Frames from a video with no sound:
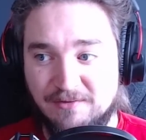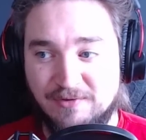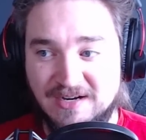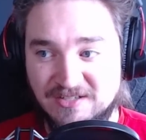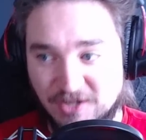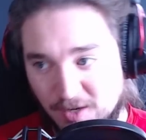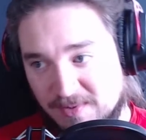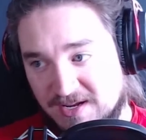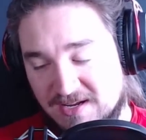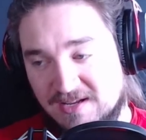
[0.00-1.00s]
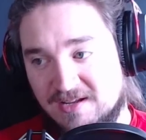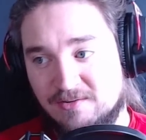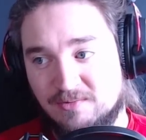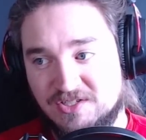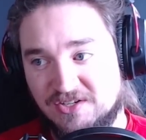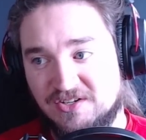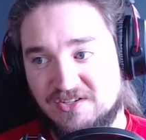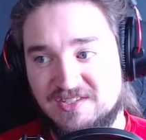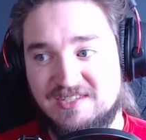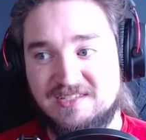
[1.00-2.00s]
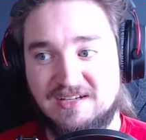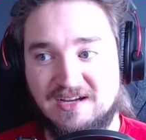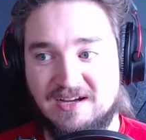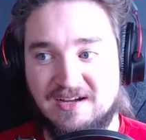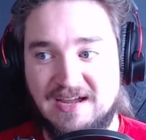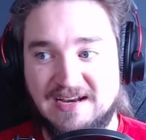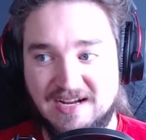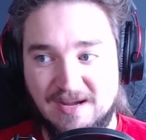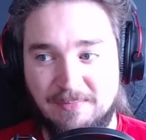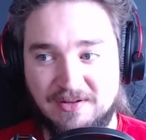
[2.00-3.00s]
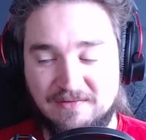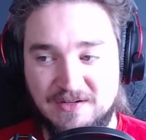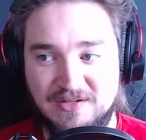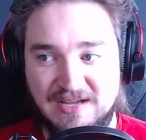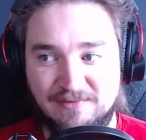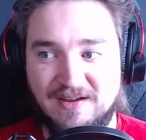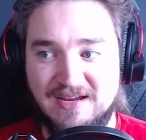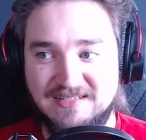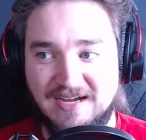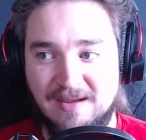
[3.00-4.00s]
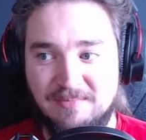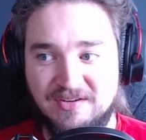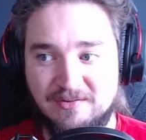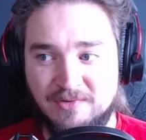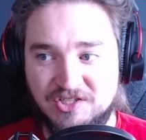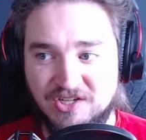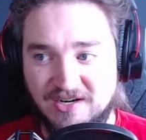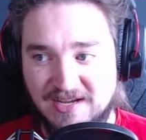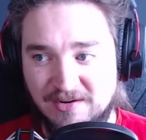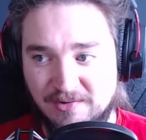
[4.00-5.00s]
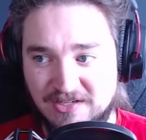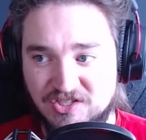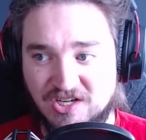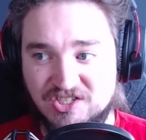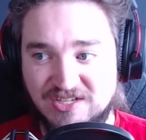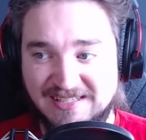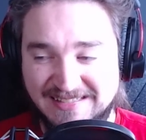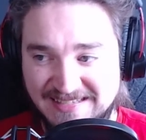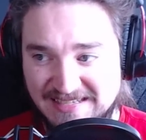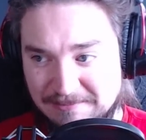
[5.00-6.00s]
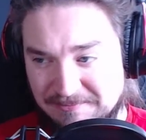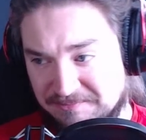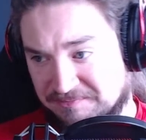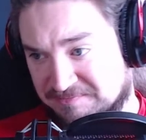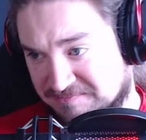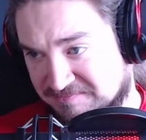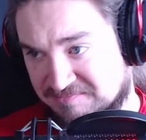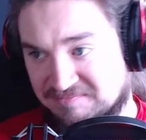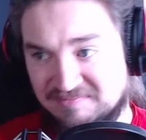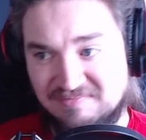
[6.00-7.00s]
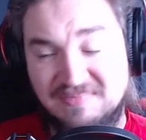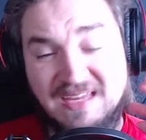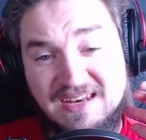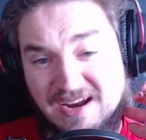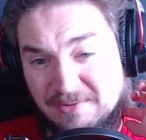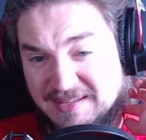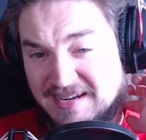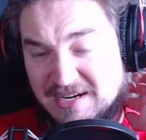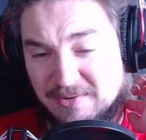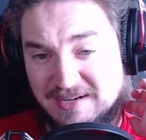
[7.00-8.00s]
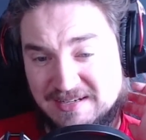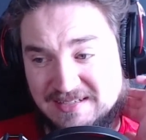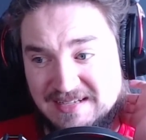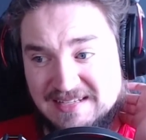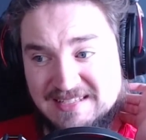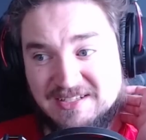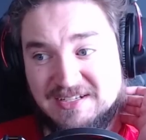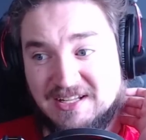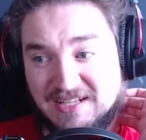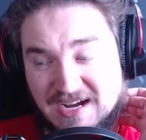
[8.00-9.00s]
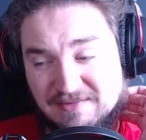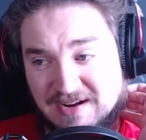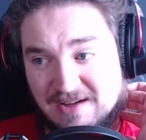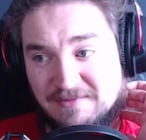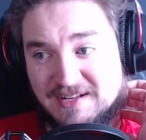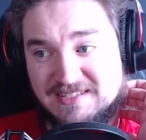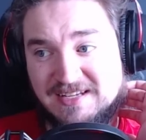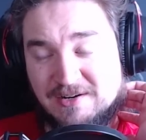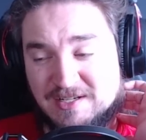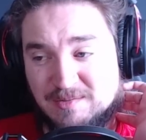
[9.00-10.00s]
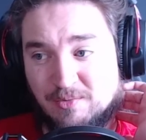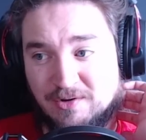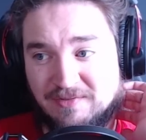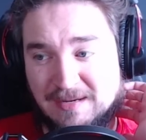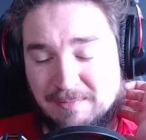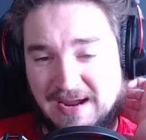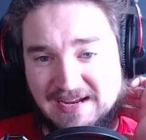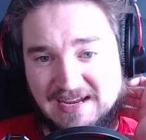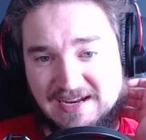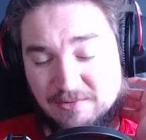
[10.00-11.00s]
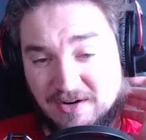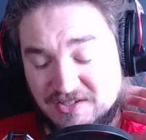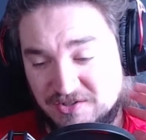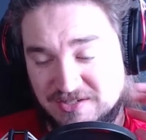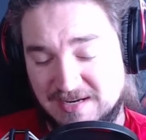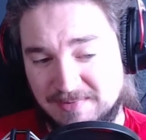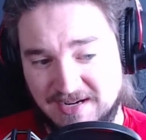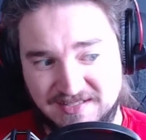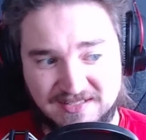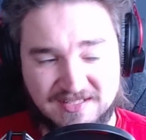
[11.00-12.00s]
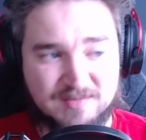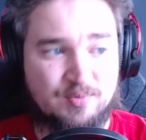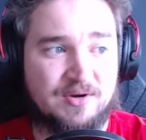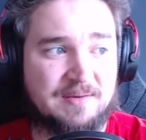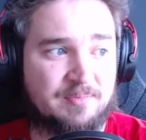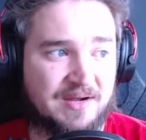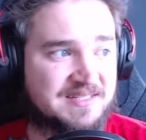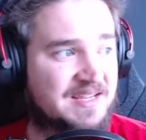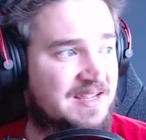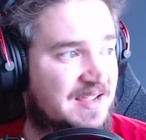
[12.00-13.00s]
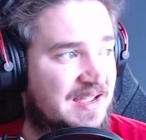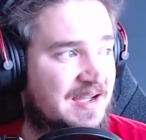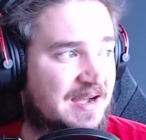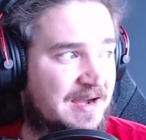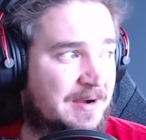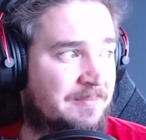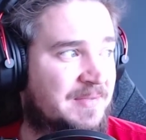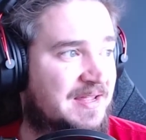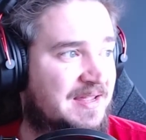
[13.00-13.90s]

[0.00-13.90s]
Frank Darby returns, and a couple of UDFA types in Rashawn Henry and Josh Ali. Not really anyone instilling a lot of confidence there, as more of like back end roster type guys at this point. But, in